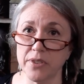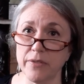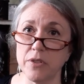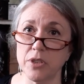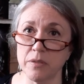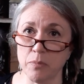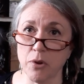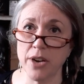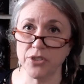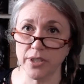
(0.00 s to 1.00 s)
of the
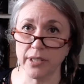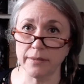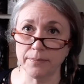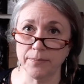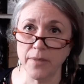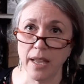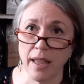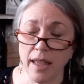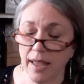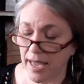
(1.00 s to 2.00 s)
Depression.
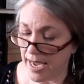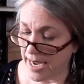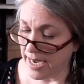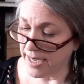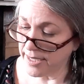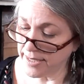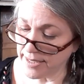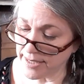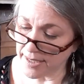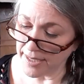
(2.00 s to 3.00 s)
And